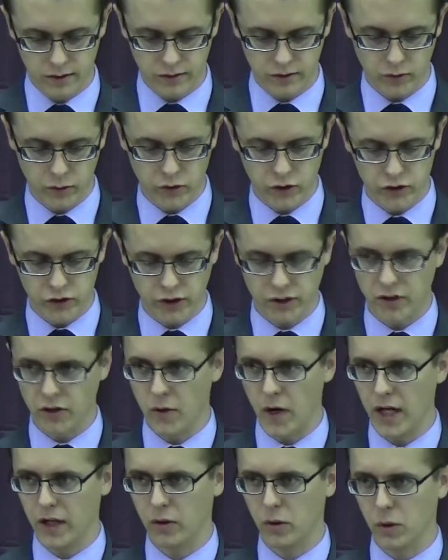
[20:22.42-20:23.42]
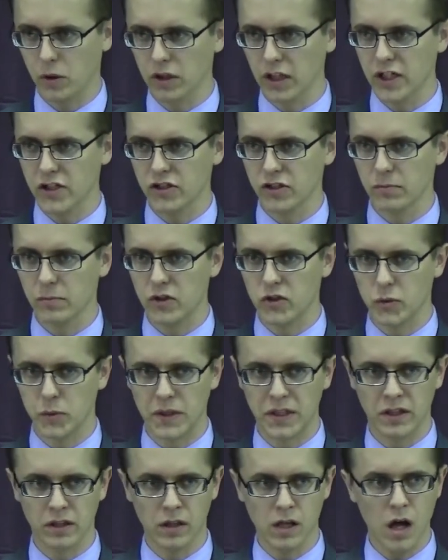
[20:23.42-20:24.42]
So there's a direct correlation
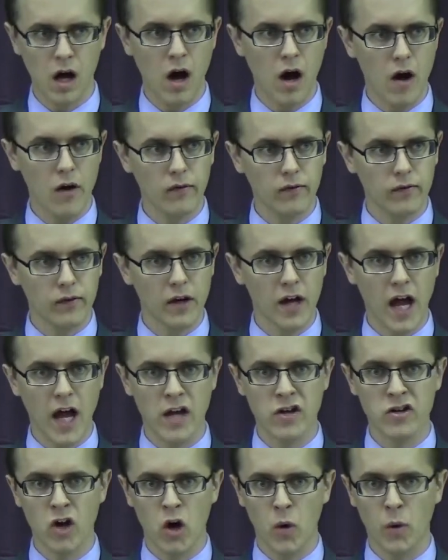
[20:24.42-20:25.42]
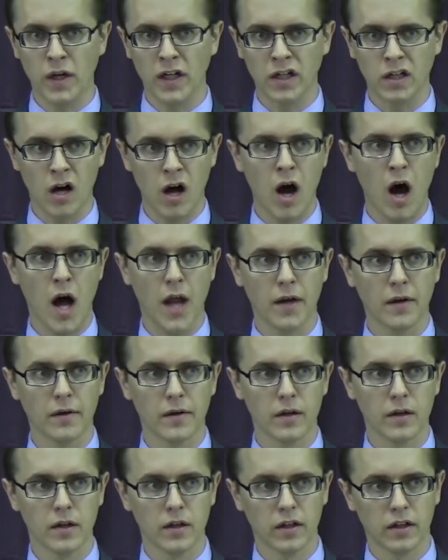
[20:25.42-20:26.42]
between love and knowing God,
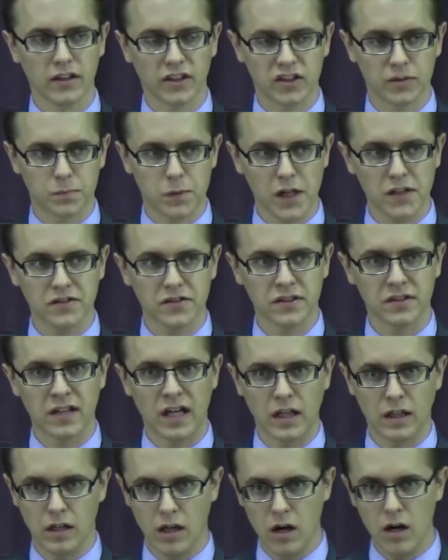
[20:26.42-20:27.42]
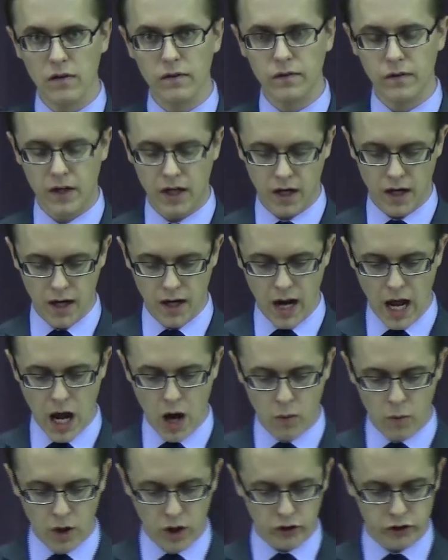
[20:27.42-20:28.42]
expressing that love and
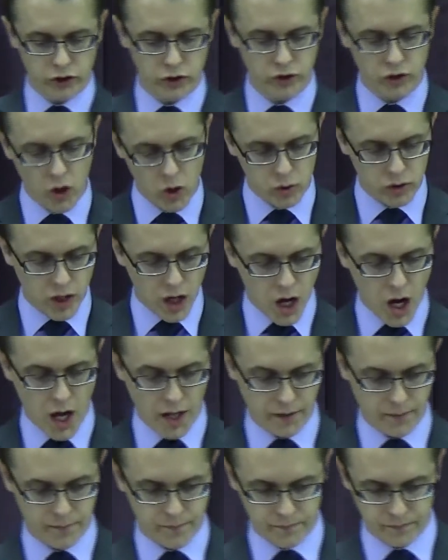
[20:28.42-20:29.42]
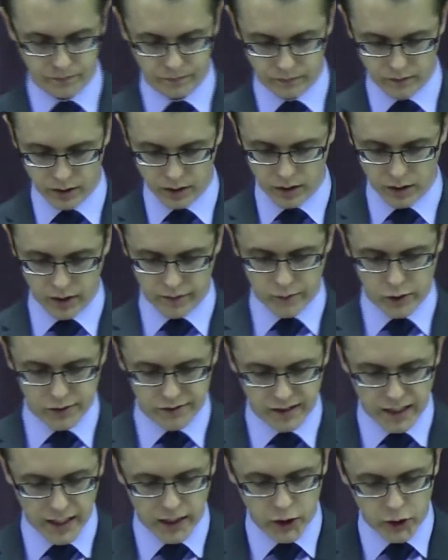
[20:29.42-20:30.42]
how well you know God. In
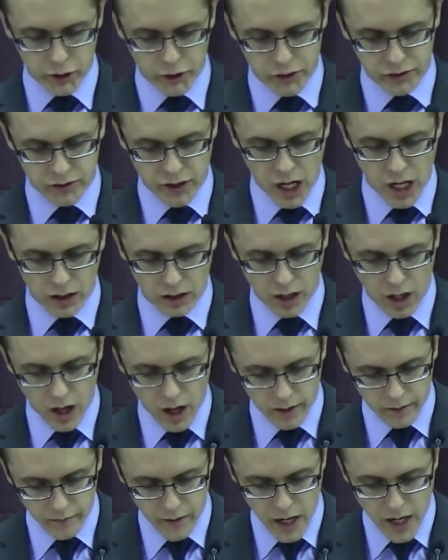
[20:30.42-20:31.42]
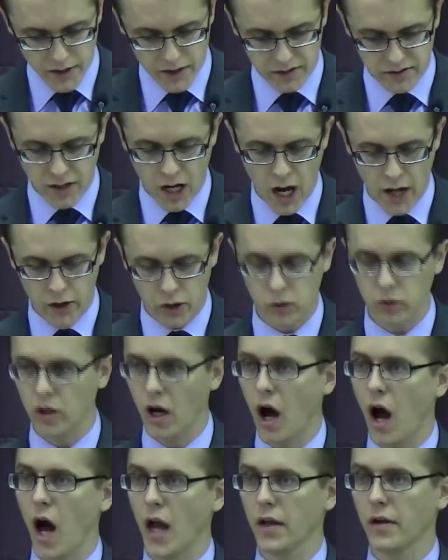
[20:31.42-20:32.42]
verse eight, who does not love does not know
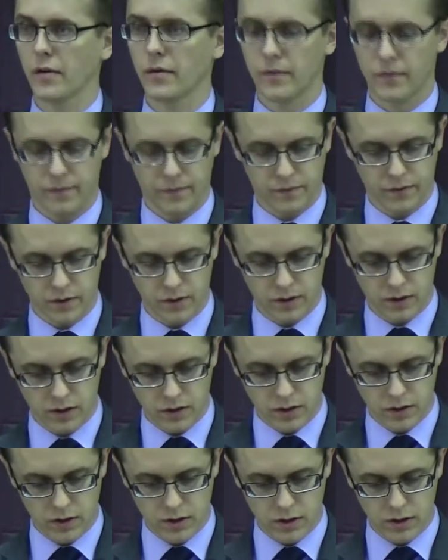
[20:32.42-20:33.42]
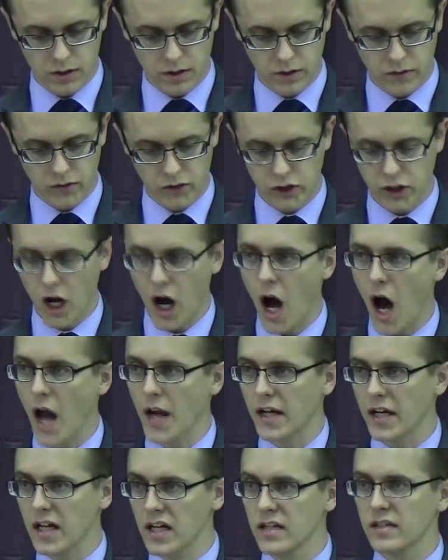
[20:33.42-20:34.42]
God, for
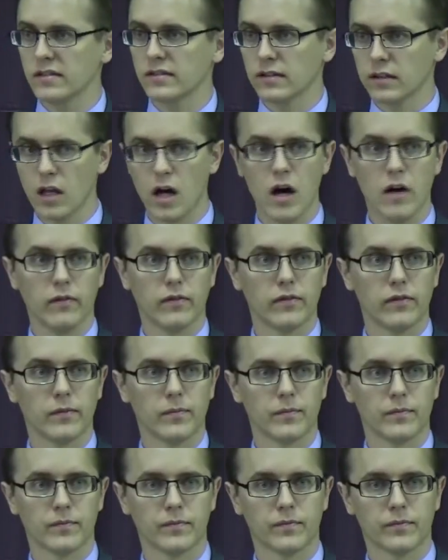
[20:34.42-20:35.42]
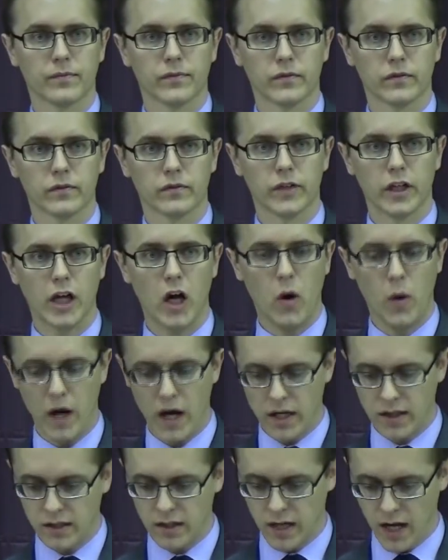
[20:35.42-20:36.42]
God is love. They go
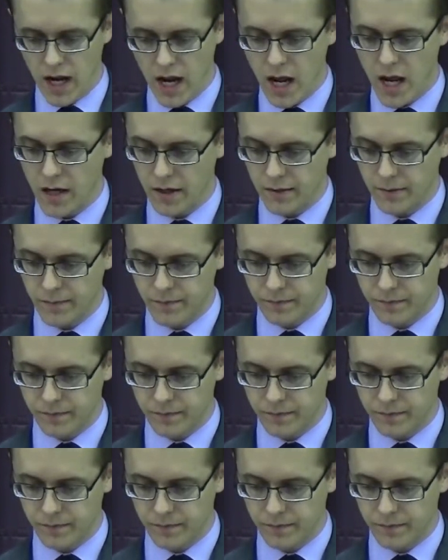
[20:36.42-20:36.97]
hand in hand.